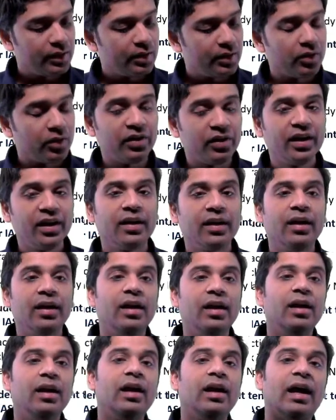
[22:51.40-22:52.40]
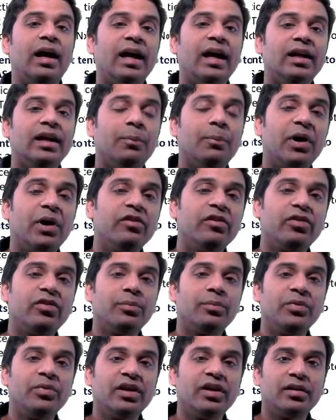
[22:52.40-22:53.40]
All right. And apart
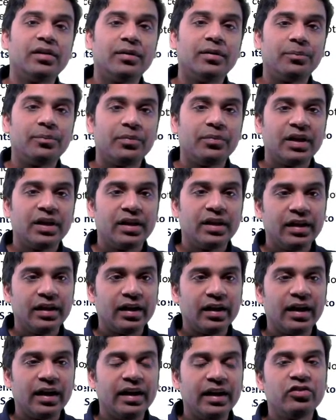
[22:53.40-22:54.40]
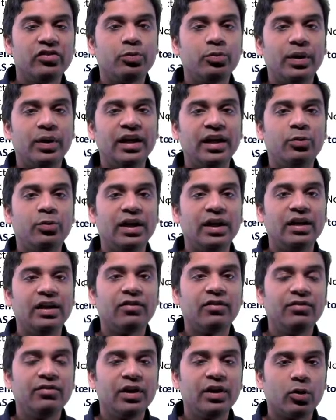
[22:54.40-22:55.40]
from the IAS
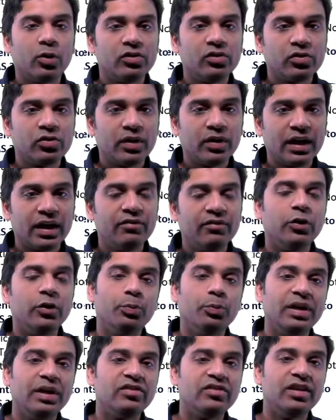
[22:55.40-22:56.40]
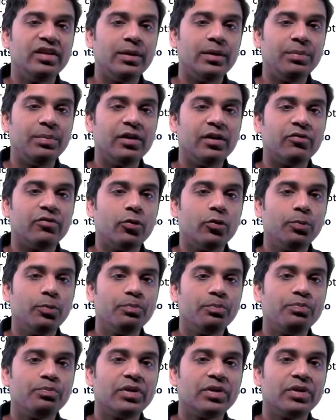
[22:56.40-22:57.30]
2021, we also have UPSC EPFO,